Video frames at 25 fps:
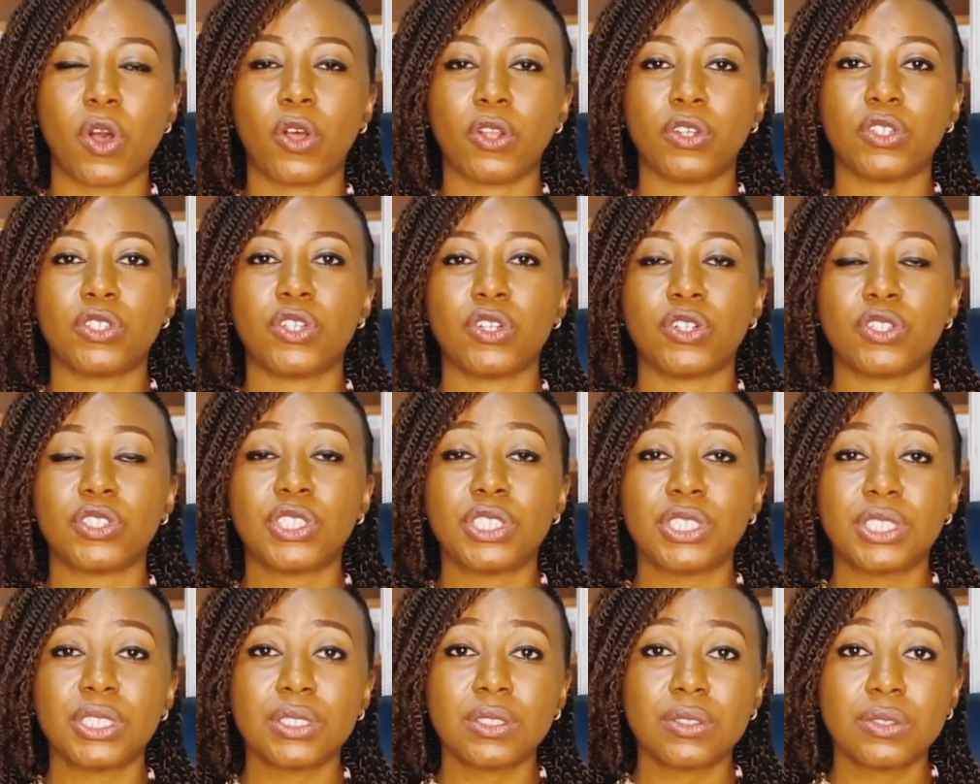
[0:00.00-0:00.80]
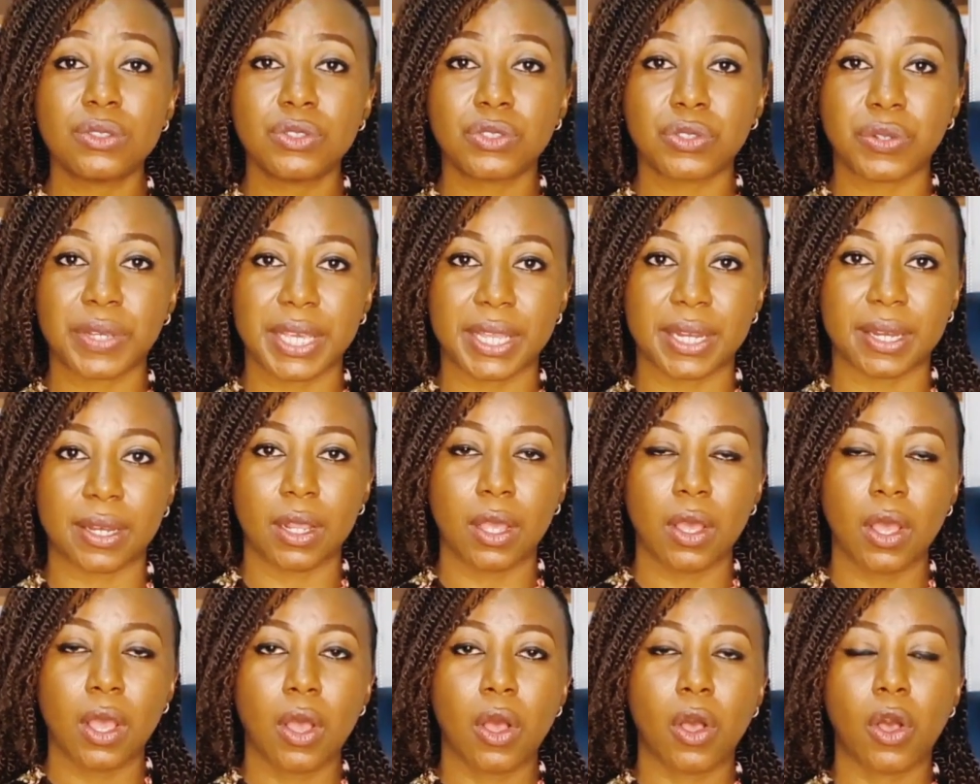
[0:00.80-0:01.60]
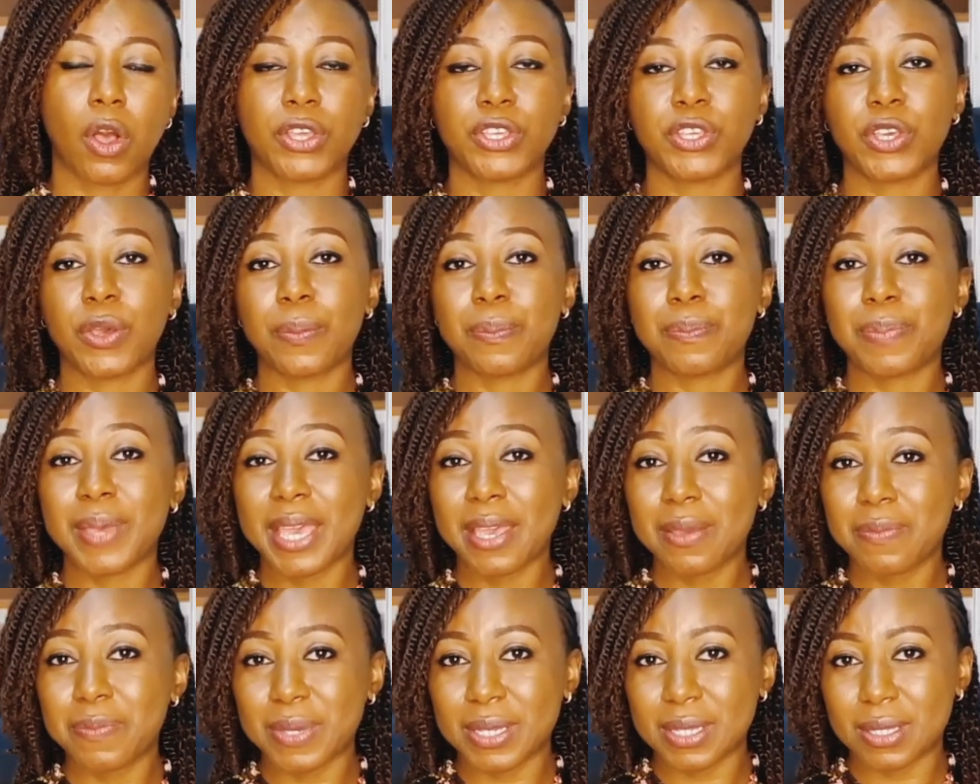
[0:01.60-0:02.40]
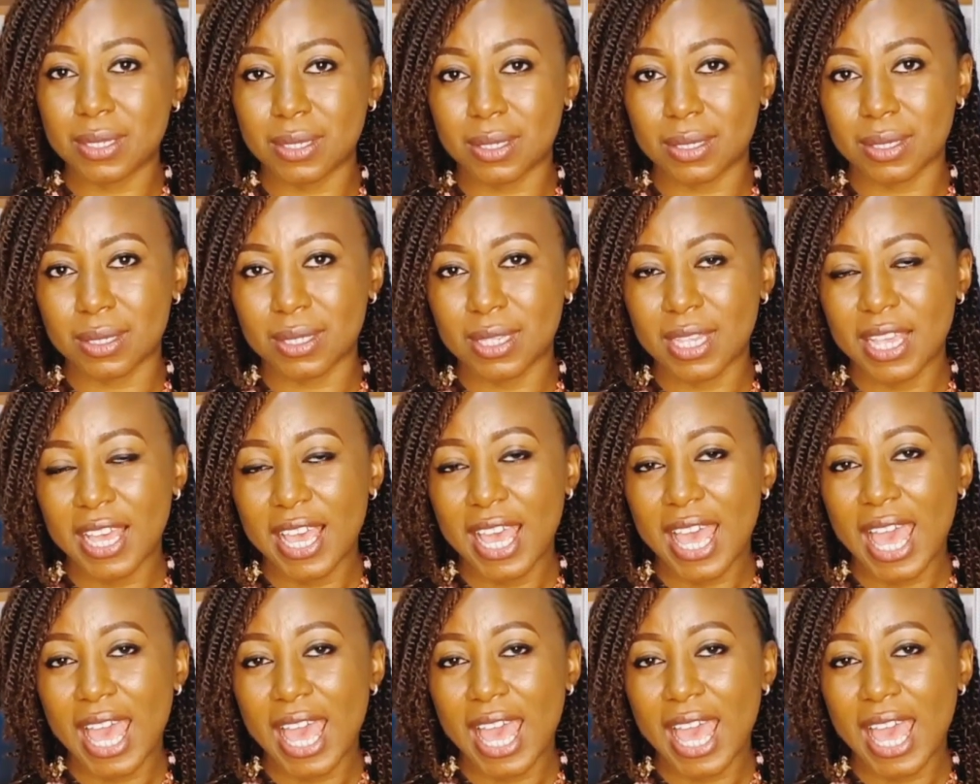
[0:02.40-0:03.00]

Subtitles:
on your children, on your babies.